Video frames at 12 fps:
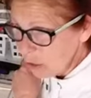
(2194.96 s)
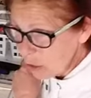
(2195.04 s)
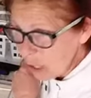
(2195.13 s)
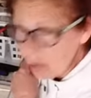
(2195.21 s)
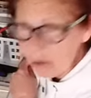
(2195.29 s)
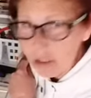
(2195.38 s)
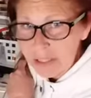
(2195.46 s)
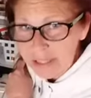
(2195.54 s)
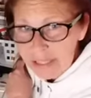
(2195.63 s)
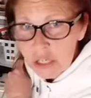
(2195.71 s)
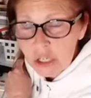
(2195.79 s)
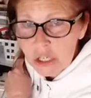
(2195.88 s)
don't
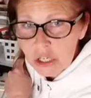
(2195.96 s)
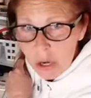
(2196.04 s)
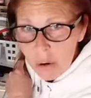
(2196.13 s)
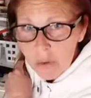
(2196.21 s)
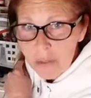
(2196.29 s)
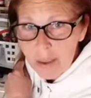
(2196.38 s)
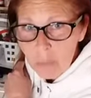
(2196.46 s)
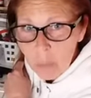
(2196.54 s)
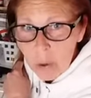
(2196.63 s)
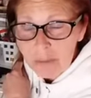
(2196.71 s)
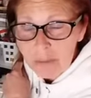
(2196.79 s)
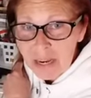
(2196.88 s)
just show them
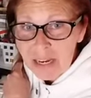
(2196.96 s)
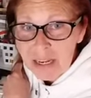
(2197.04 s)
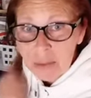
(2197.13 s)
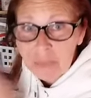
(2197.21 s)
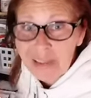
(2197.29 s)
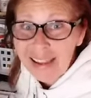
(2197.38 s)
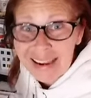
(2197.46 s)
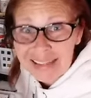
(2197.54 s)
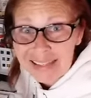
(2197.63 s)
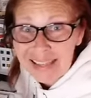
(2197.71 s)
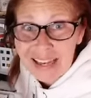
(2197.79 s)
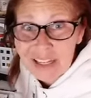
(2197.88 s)
one medium. Like I
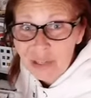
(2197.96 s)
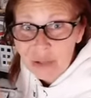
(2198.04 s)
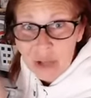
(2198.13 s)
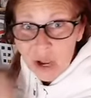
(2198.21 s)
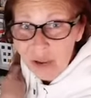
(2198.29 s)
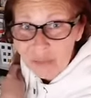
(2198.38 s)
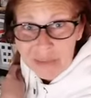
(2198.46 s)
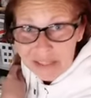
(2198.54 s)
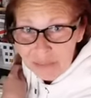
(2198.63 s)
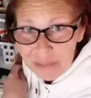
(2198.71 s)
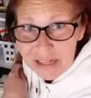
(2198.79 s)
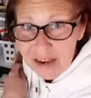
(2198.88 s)
said, you taught me
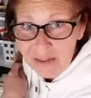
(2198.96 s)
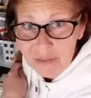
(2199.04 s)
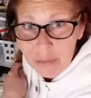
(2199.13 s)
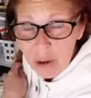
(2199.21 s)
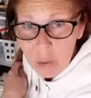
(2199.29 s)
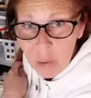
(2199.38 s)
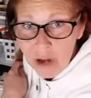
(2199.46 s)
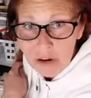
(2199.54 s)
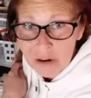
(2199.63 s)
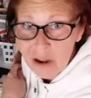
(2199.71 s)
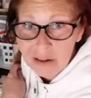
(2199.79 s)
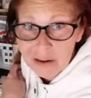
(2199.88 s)
some stuff about
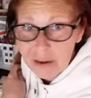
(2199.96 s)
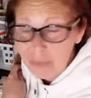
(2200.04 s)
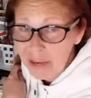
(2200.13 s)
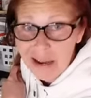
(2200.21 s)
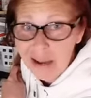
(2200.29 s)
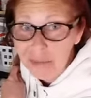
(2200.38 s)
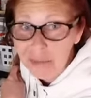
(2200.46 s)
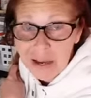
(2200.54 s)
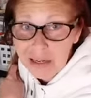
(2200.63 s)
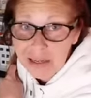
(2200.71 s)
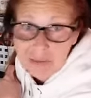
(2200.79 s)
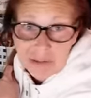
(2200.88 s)
watercolor. I mean, I'm
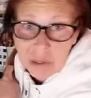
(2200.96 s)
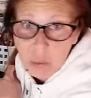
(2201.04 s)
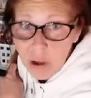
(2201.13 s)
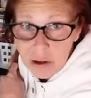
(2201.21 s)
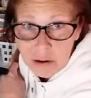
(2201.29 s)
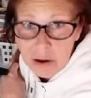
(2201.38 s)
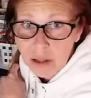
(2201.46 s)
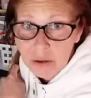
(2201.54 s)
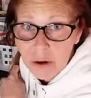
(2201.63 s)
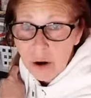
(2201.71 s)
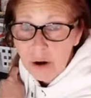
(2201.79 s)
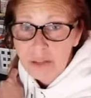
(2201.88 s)
not even a
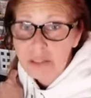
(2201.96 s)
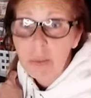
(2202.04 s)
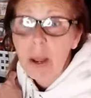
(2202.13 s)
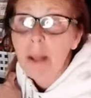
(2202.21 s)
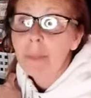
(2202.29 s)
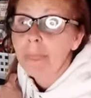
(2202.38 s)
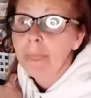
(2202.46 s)
watercolor artist, but